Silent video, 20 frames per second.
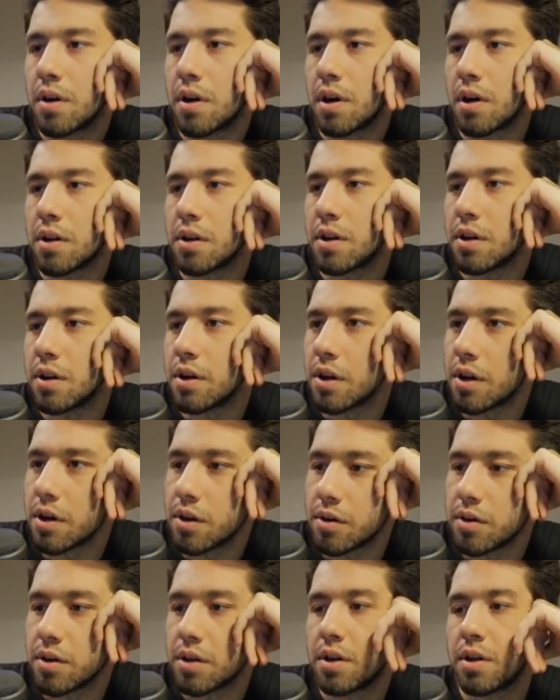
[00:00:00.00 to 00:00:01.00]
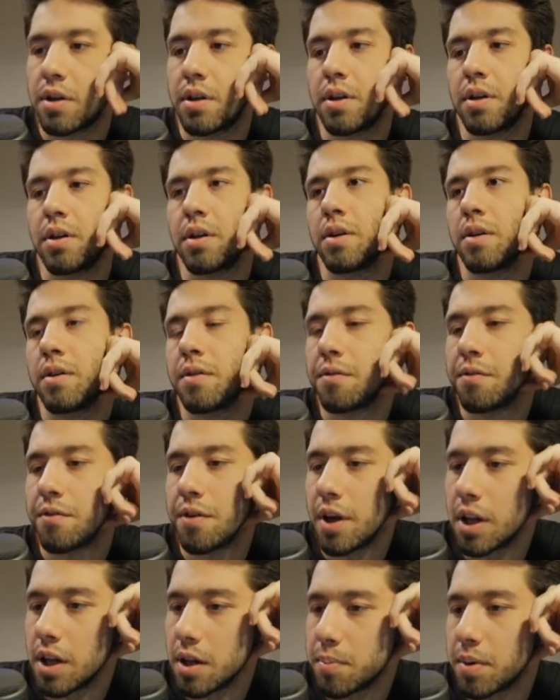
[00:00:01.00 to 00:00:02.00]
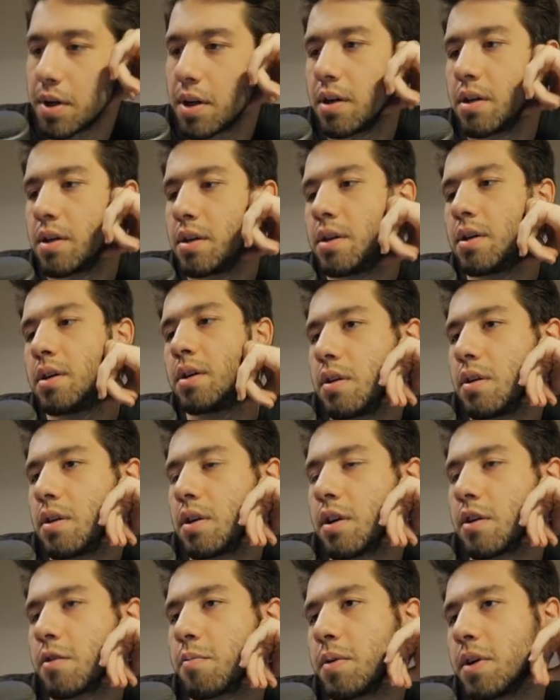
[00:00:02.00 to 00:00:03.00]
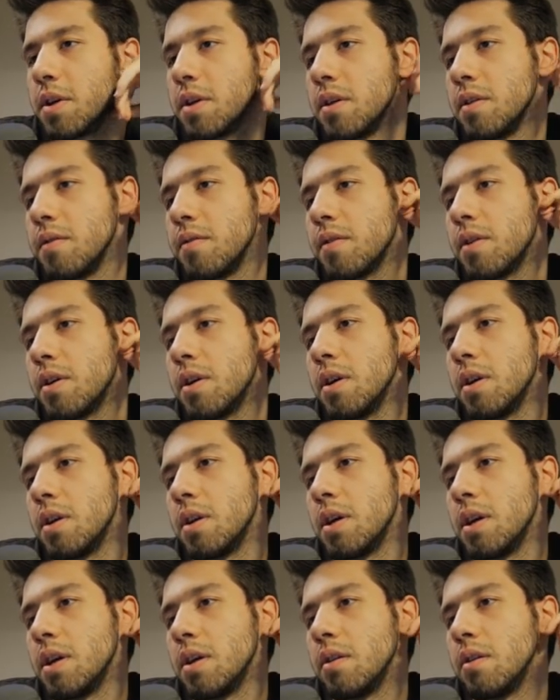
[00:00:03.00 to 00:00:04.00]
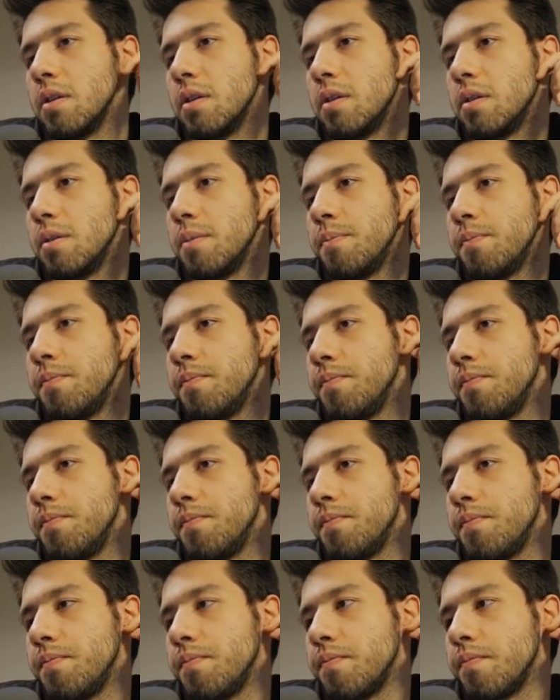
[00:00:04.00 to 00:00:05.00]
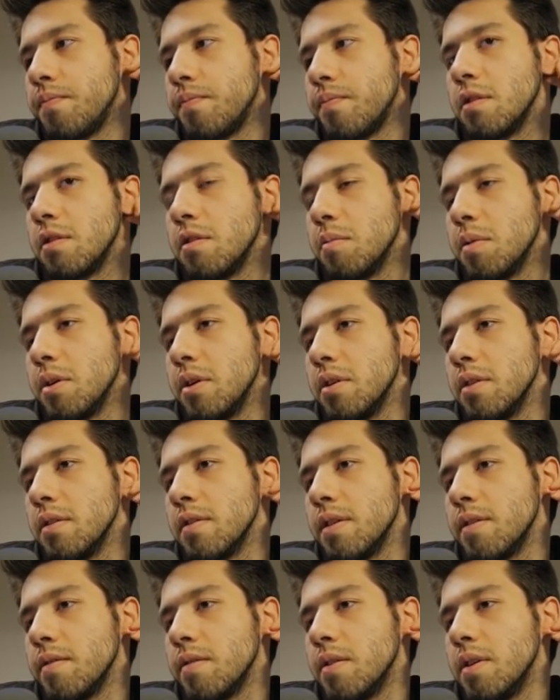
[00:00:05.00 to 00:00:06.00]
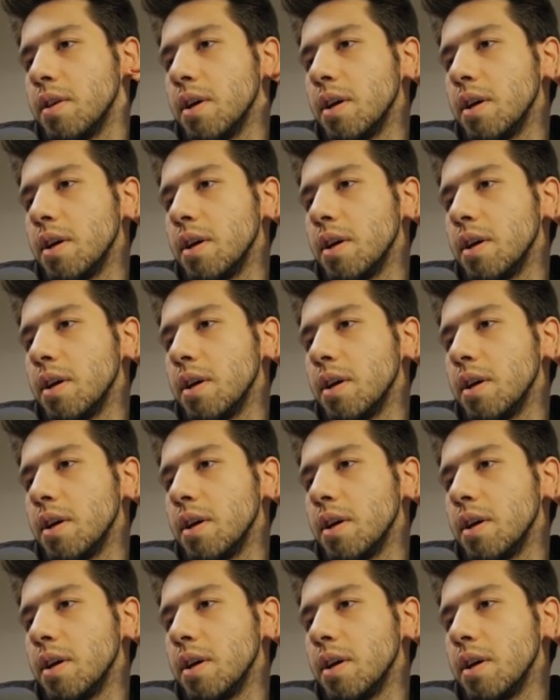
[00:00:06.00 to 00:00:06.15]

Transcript: Oh, no. Philippa. I think I just played enough Guardian Knight, though. See what he does after